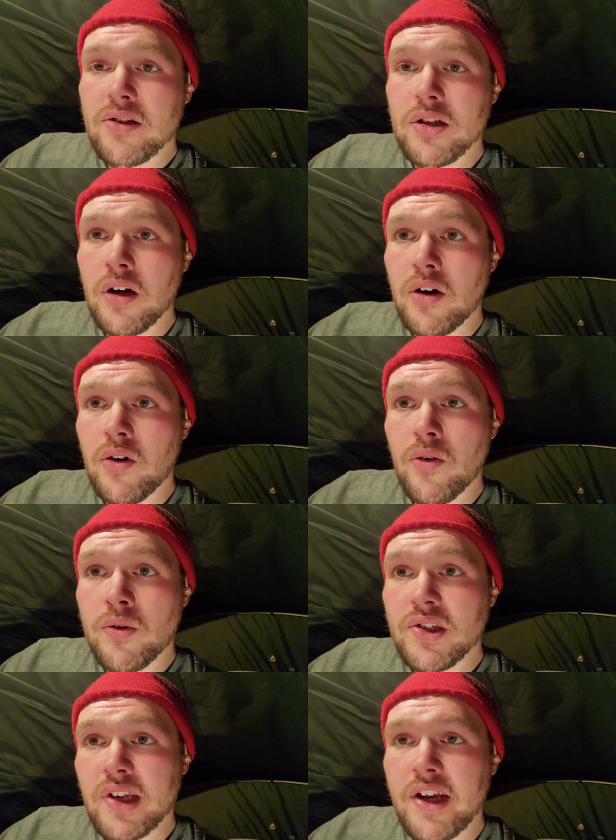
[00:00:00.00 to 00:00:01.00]

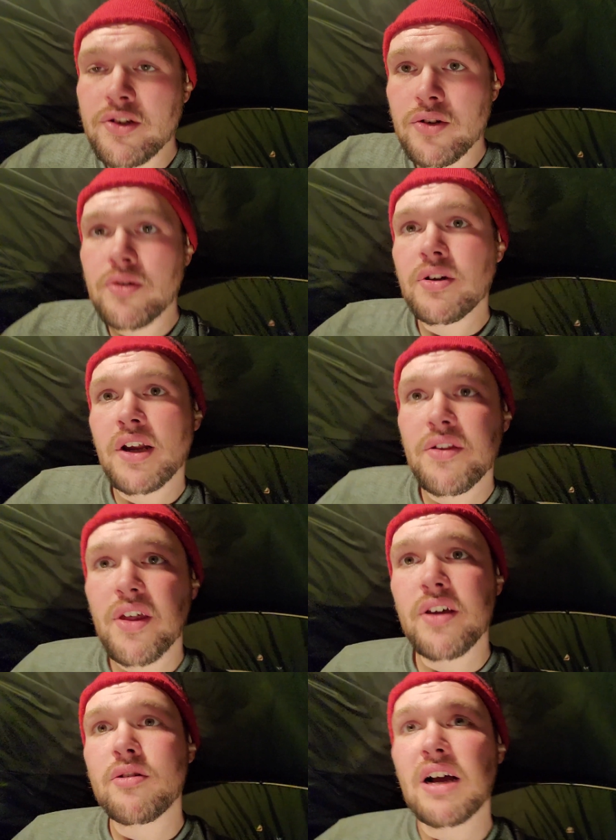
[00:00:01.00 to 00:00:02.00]
so stay tuned,
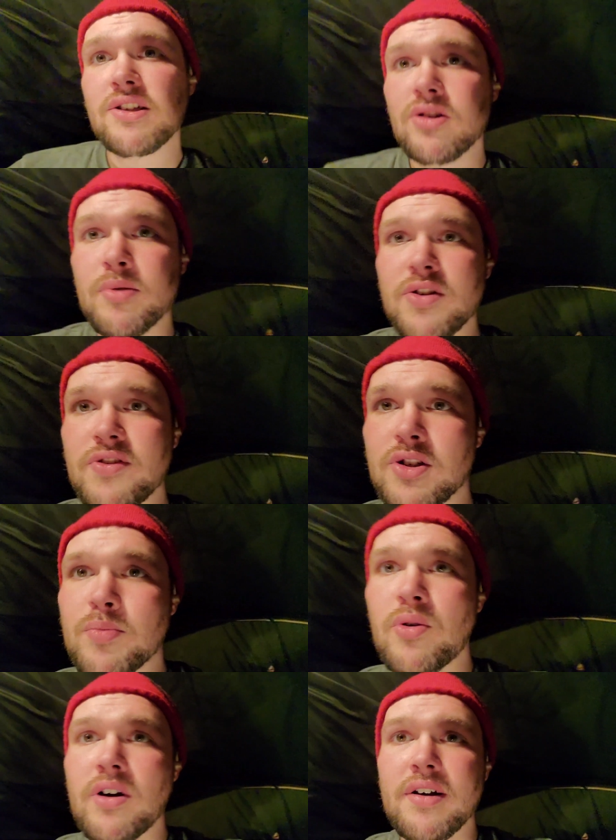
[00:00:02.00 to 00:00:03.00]
and thank you guys so much for the
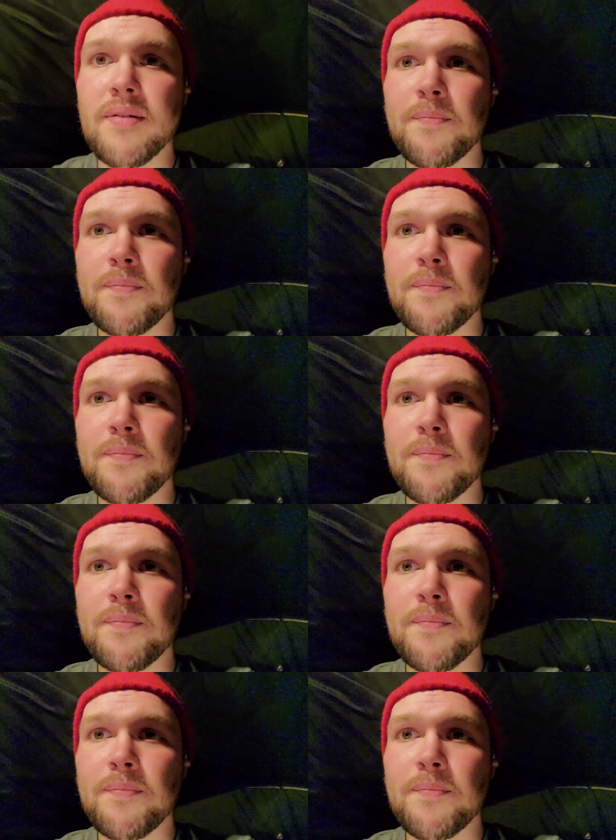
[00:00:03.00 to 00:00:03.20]
support.